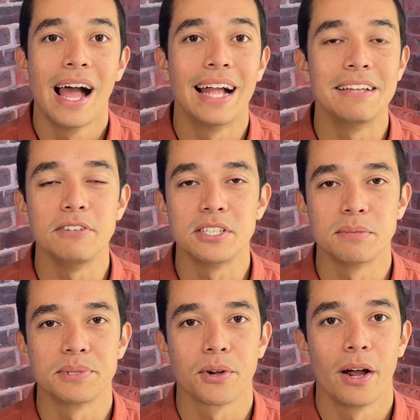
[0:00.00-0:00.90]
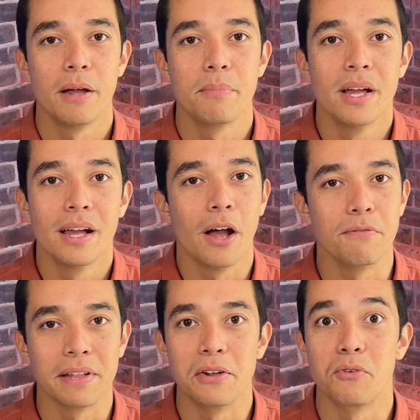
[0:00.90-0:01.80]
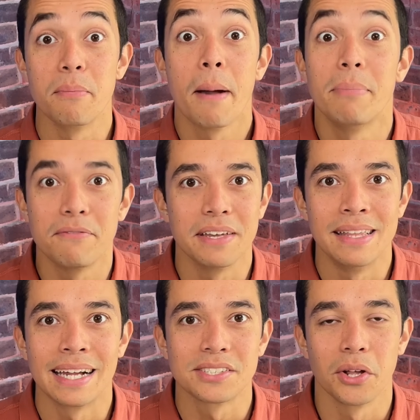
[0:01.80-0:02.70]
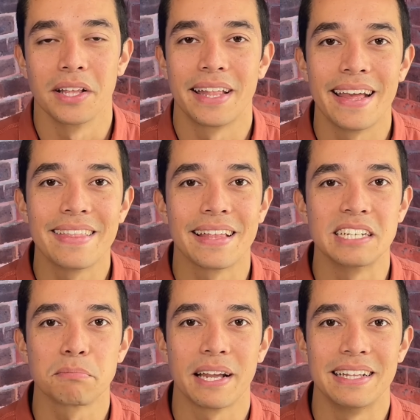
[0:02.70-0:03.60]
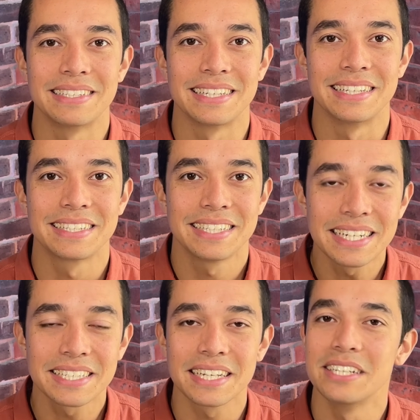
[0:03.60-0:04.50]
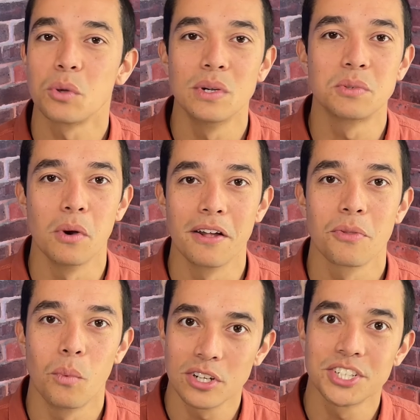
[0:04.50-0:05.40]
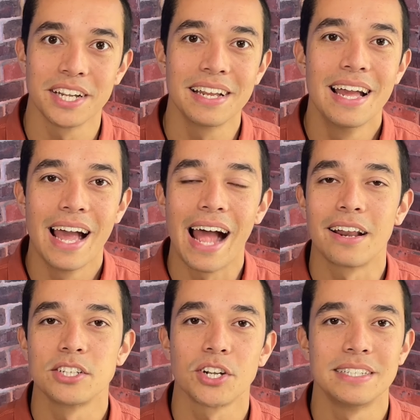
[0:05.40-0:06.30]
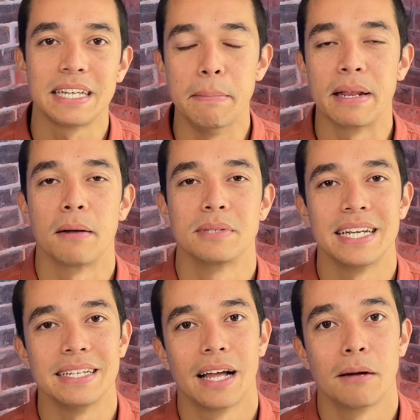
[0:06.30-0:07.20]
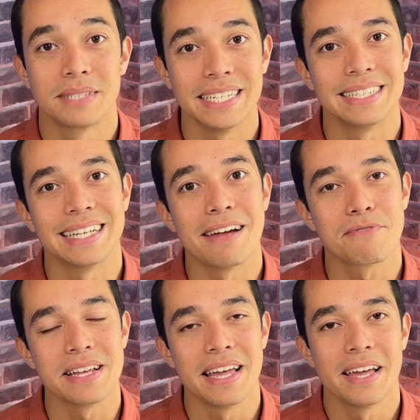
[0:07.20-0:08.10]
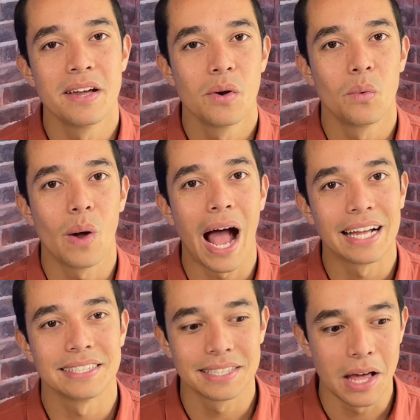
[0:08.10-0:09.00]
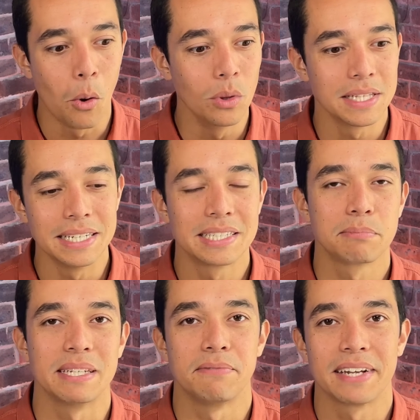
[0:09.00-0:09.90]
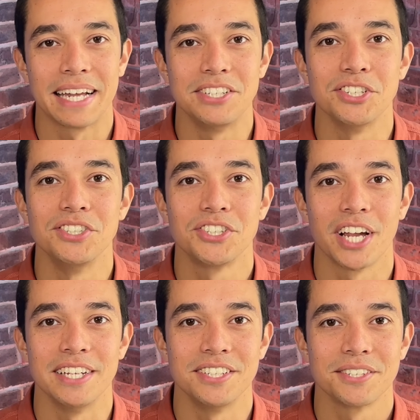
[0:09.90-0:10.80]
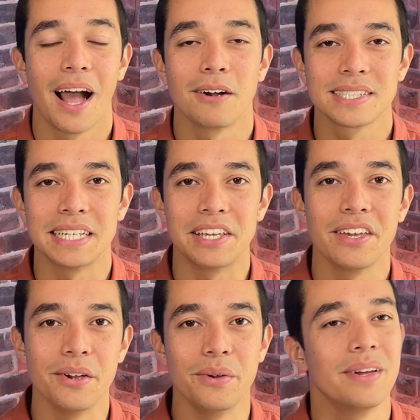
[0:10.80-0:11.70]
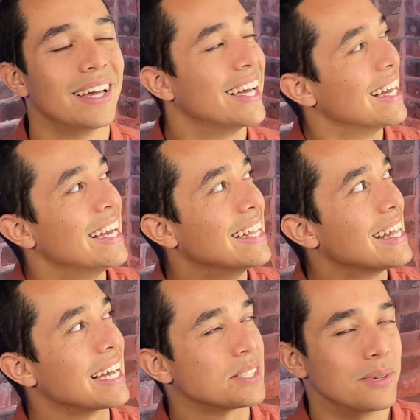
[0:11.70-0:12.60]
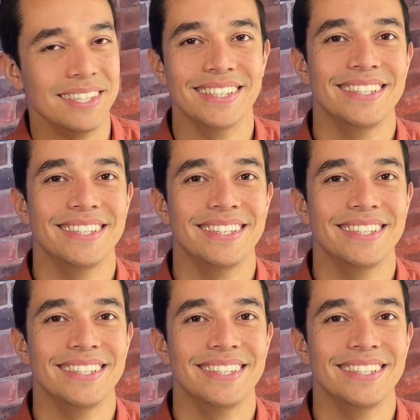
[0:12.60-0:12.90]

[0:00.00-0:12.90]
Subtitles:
And if you subscribe, hopefully you'll remember for your next holiday that this playlist exists. It's always worth watching. And I try to keep it updated every year as all these specifications change. I'll see you in the next one.